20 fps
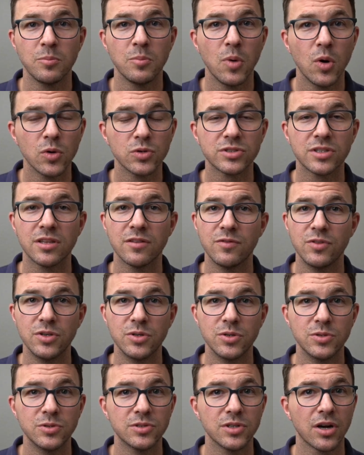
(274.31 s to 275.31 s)
most of the
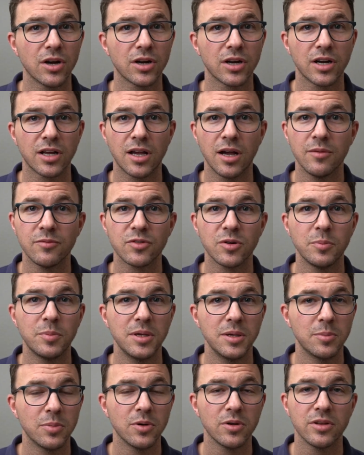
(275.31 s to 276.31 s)
views are gonna come from
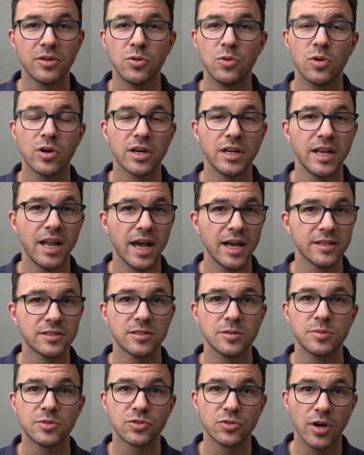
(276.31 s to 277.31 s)
people who are not
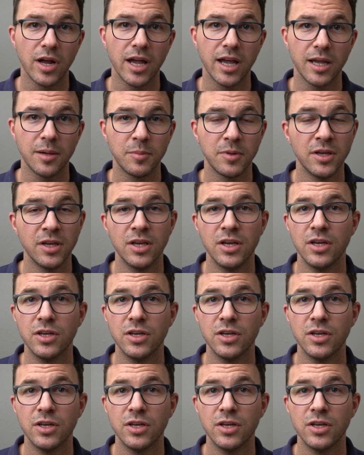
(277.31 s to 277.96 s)
subscribed.